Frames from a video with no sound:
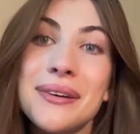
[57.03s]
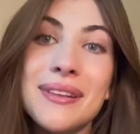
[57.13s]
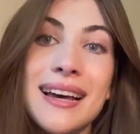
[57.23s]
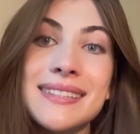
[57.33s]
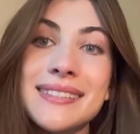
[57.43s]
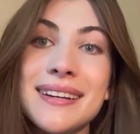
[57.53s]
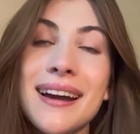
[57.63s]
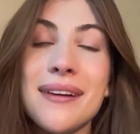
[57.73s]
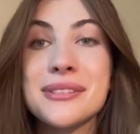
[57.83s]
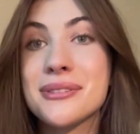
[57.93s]
Last year
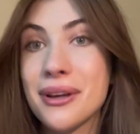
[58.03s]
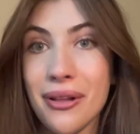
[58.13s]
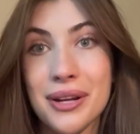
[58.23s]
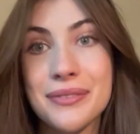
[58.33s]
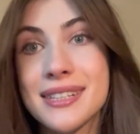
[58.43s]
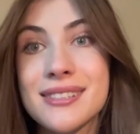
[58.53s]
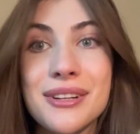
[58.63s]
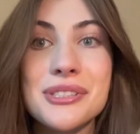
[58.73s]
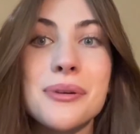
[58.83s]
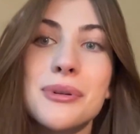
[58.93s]
I was doing a lot of
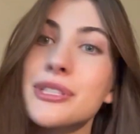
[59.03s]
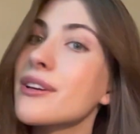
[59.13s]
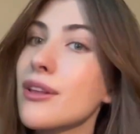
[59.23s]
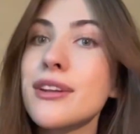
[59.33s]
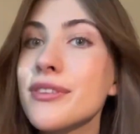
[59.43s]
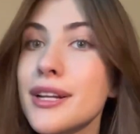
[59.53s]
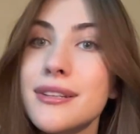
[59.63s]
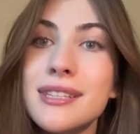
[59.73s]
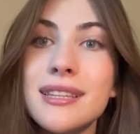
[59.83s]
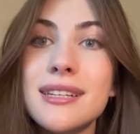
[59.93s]
research and watching a lot of
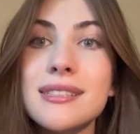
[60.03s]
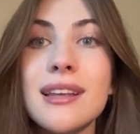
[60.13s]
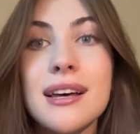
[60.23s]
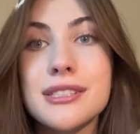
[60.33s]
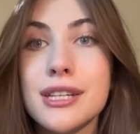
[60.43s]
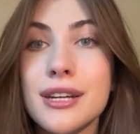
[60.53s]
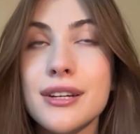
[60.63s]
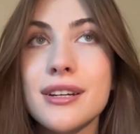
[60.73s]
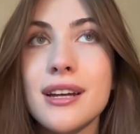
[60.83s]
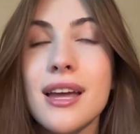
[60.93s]
videos like this last
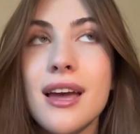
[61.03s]
year,